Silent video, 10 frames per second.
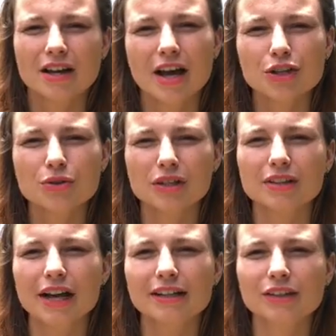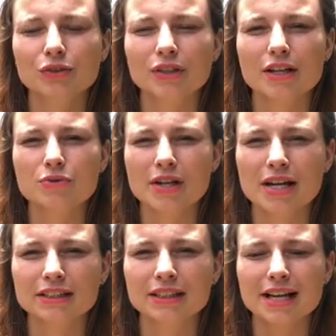and you're aligning to that
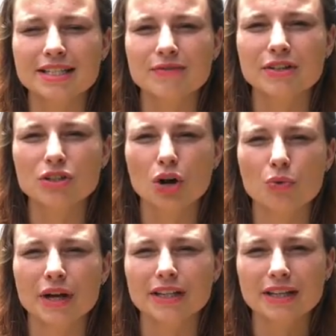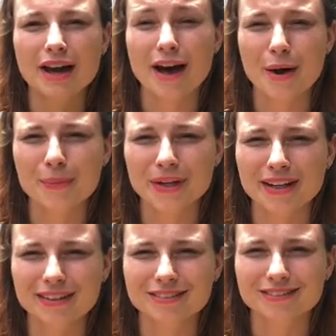reality as if it's already
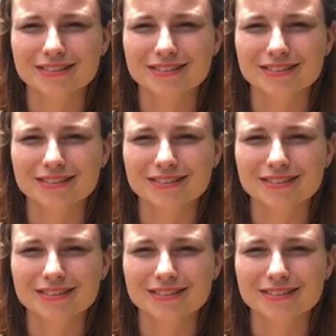happening.